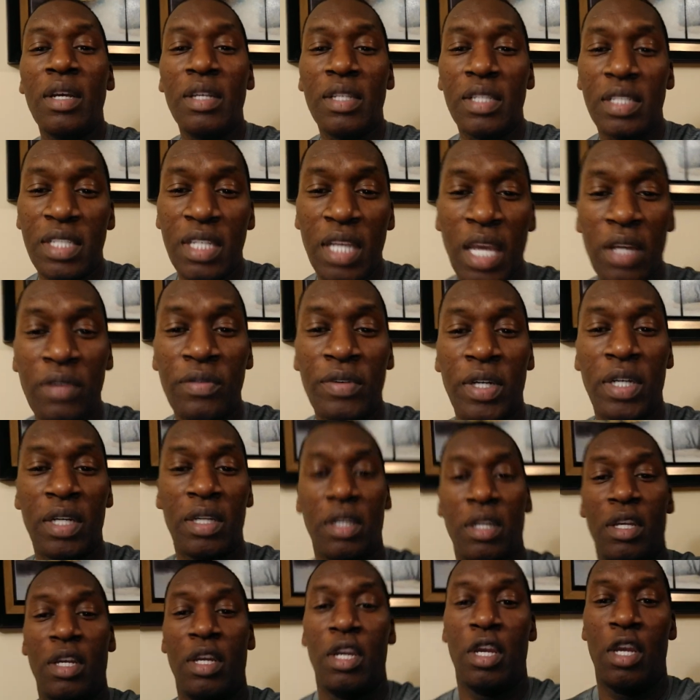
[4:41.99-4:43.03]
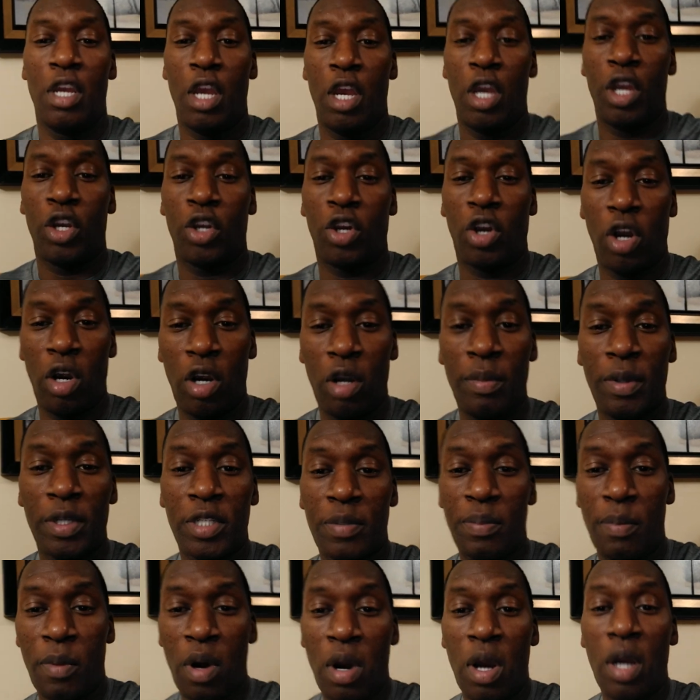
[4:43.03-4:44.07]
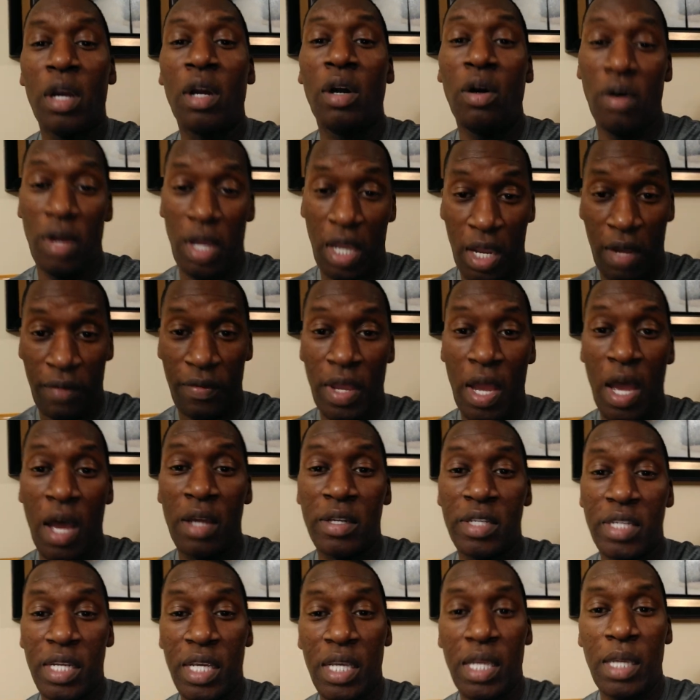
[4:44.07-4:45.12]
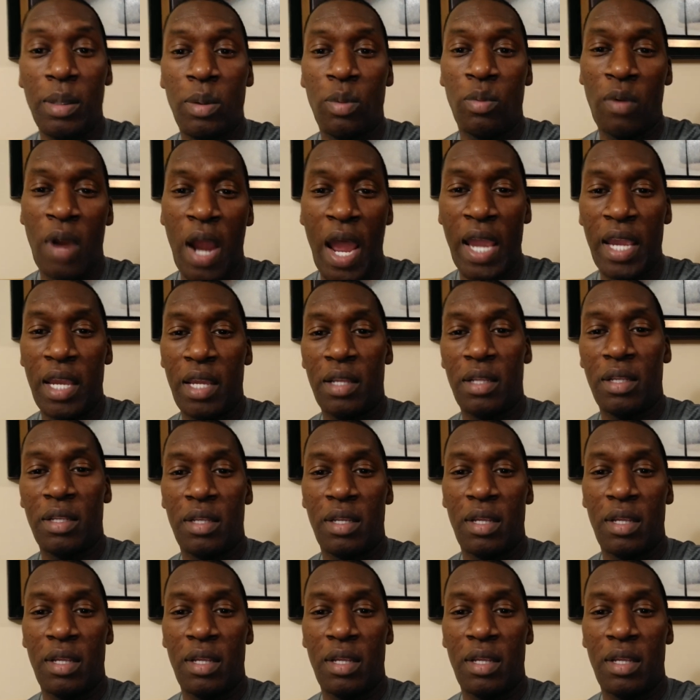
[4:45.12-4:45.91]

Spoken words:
Cedric, Kirby Smart gonna have y'all team right.